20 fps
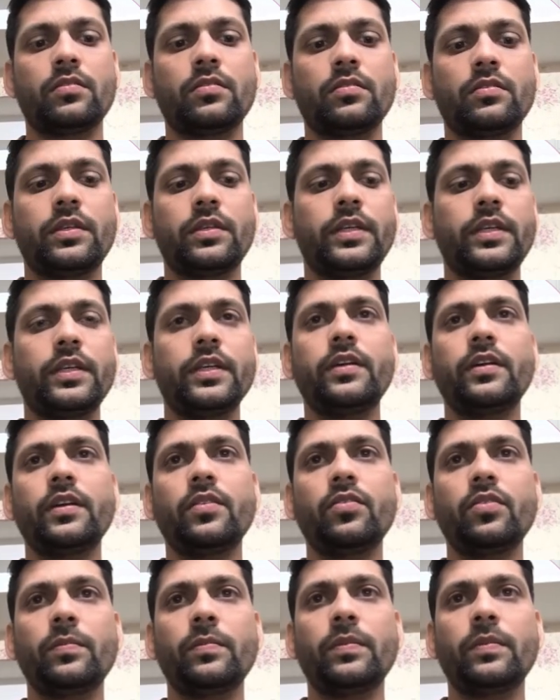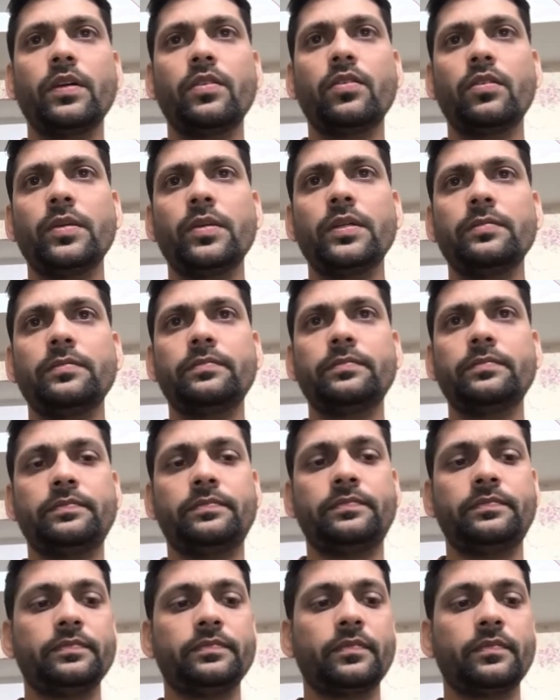Here need to apply comma.
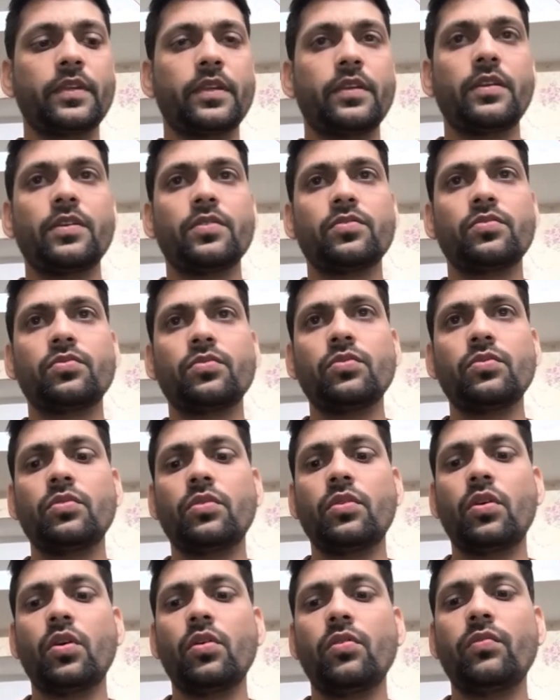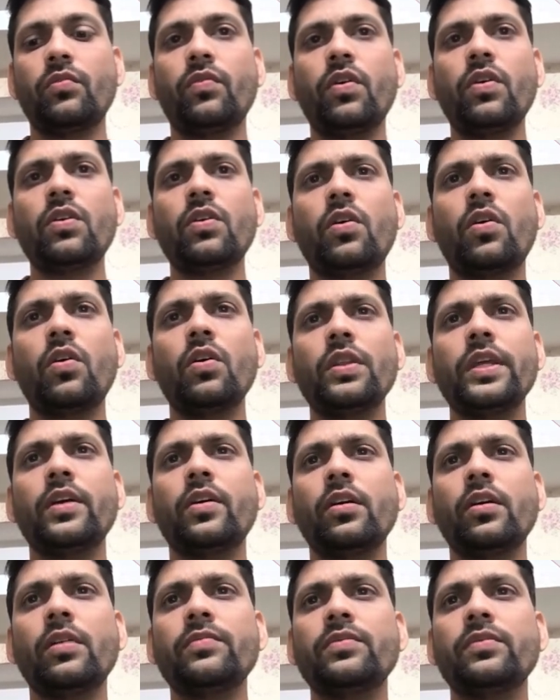So what all the
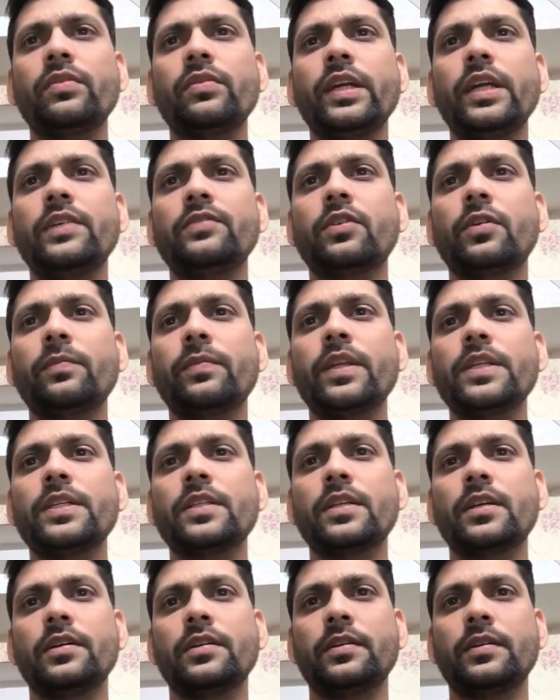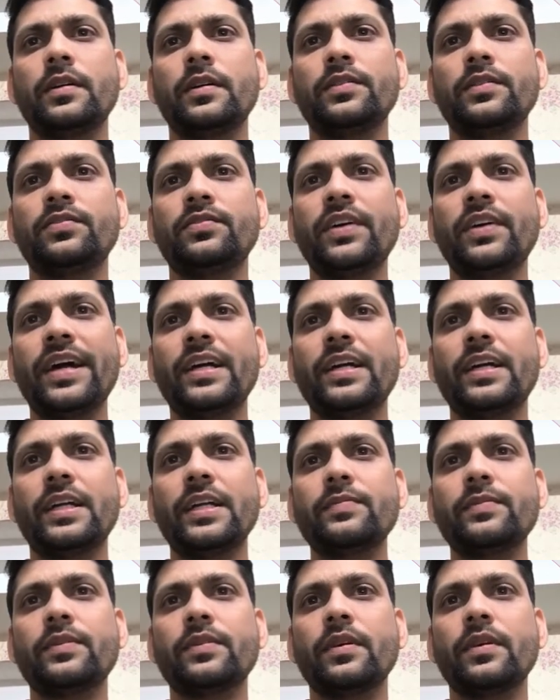columns we need from this fact
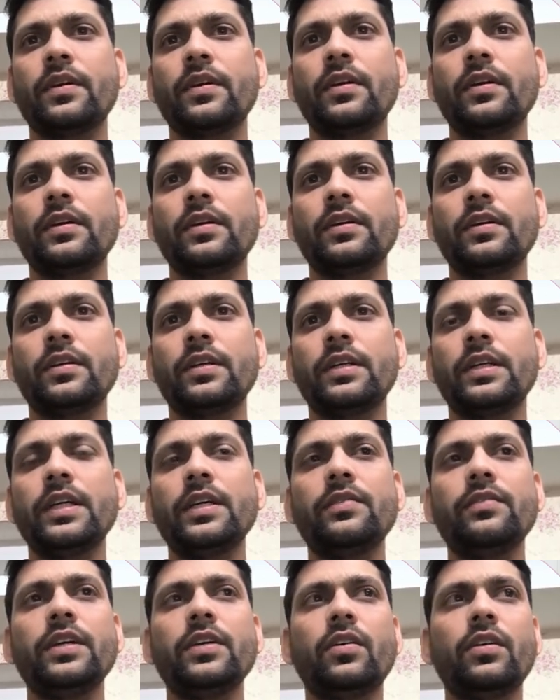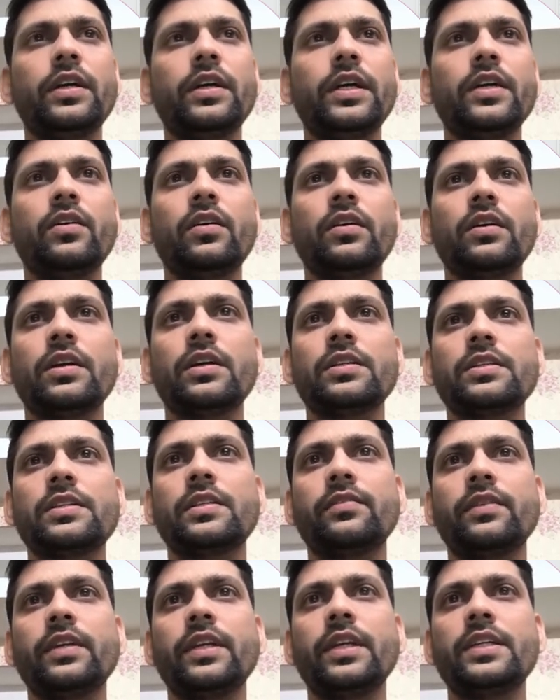trips, here we already got
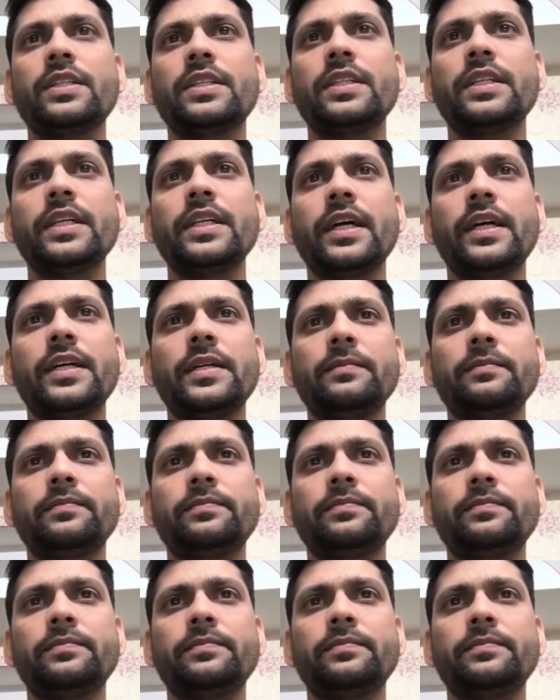we need city ID.